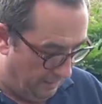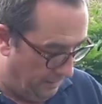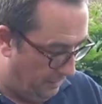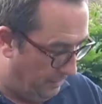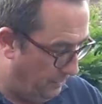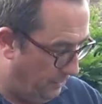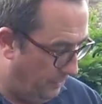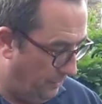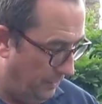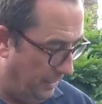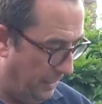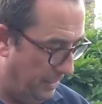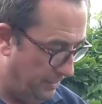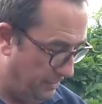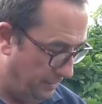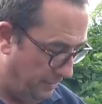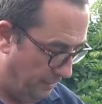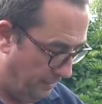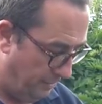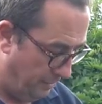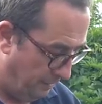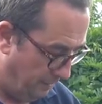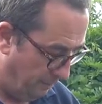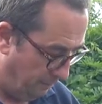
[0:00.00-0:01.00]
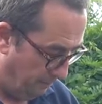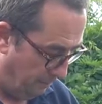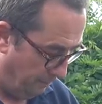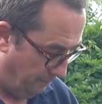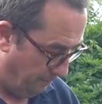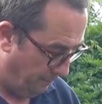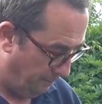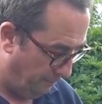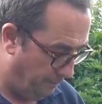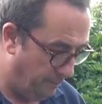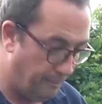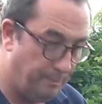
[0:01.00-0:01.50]
So there's the
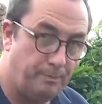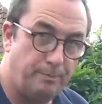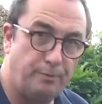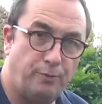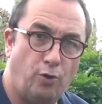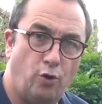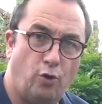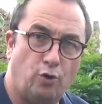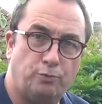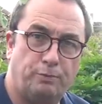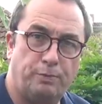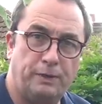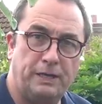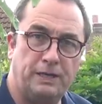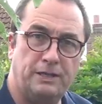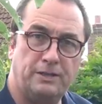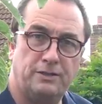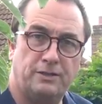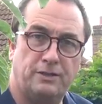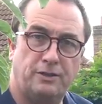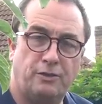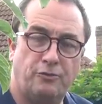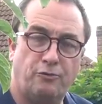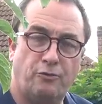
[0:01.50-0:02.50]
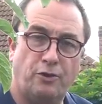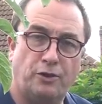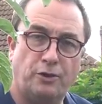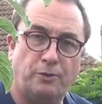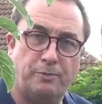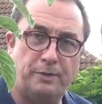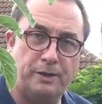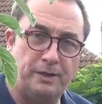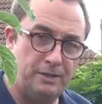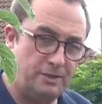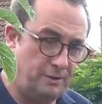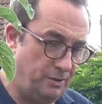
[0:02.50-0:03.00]
broad beans and the runner
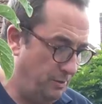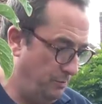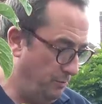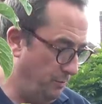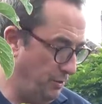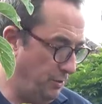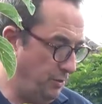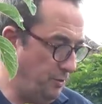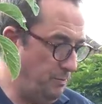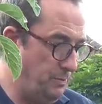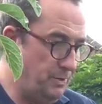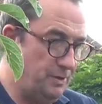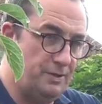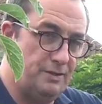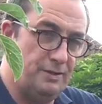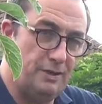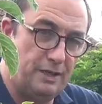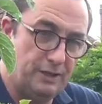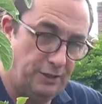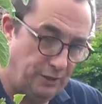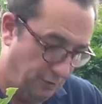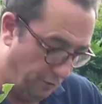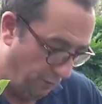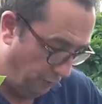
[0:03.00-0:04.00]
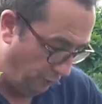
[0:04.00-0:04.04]
beans which Mrs H